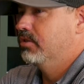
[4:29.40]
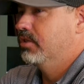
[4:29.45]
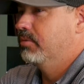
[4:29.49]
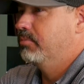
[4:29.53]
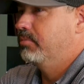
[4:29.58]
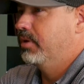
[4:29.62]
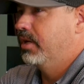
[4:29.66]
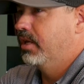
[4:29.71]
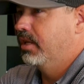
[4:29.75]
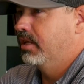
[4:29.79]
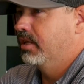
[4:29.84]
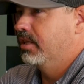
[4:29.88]
You said
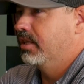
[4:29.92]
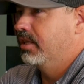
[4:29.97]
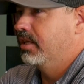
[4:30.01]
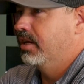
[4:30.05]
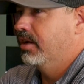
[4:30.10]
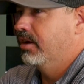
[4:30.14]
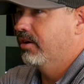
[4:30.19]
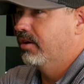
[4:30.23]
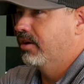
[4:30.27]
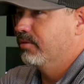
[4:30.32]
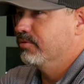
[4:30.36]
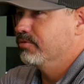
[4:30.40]
beginning of the
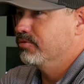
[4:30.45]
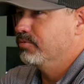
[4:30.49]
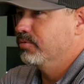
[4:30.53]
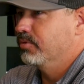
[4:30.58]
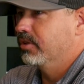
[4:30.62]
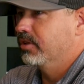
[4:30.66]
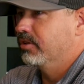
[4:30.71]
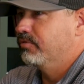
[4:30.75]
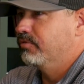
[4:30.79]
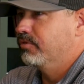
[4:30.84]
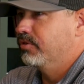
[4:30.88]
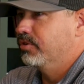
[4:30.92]
year and I was
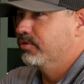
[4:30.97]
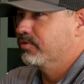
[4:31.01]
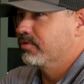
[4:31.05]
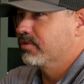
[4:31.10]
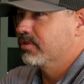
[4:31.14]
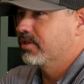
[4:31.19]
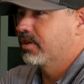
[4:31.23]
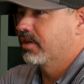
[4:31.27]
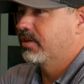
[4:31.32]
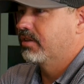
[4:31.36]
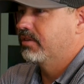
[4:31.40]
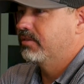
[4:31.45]
really confused for a
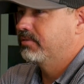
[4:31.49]
second.